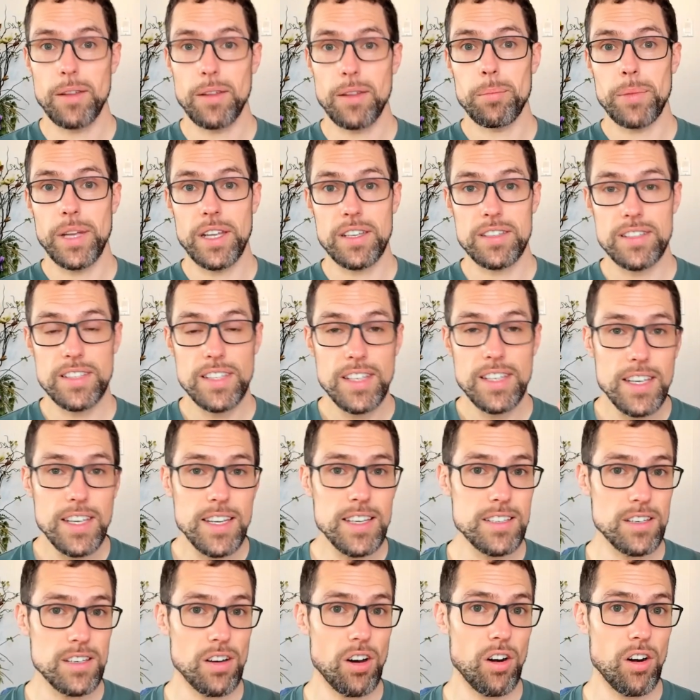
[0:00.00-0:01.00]
Because
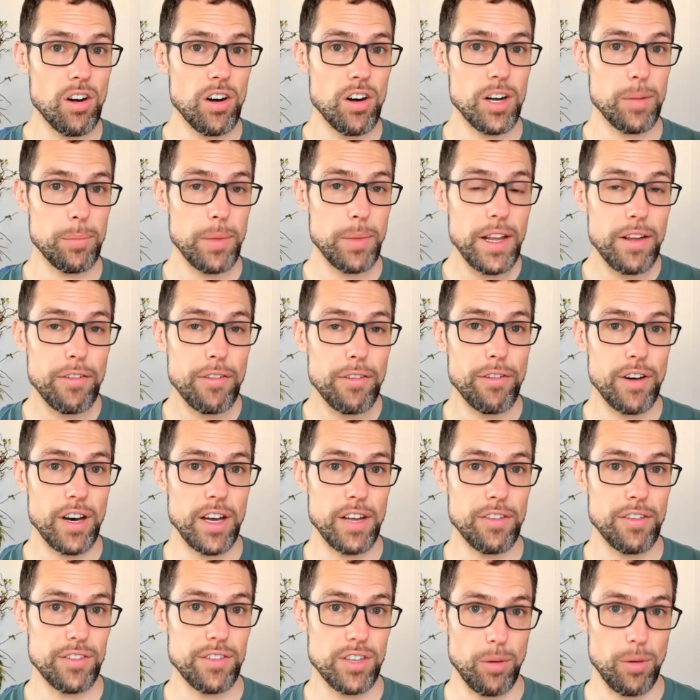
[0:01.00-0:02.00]
these are the big
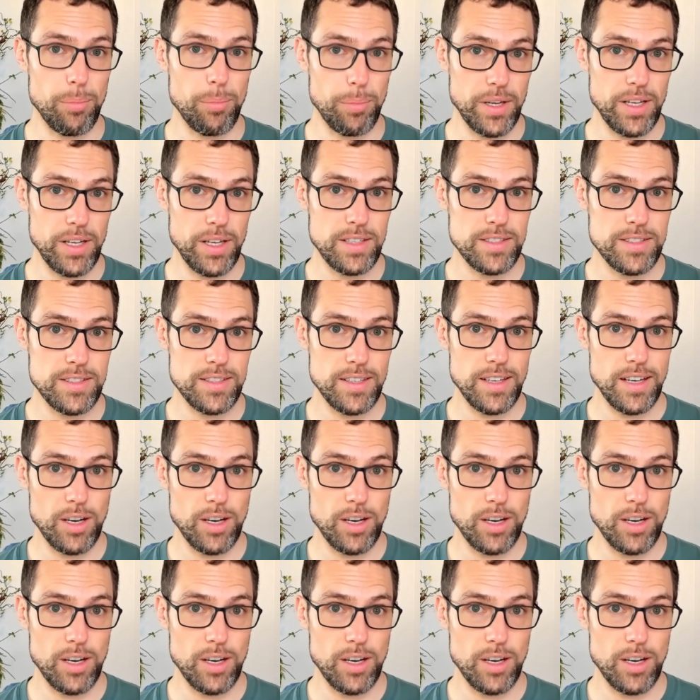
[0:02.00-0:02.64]
5 topics,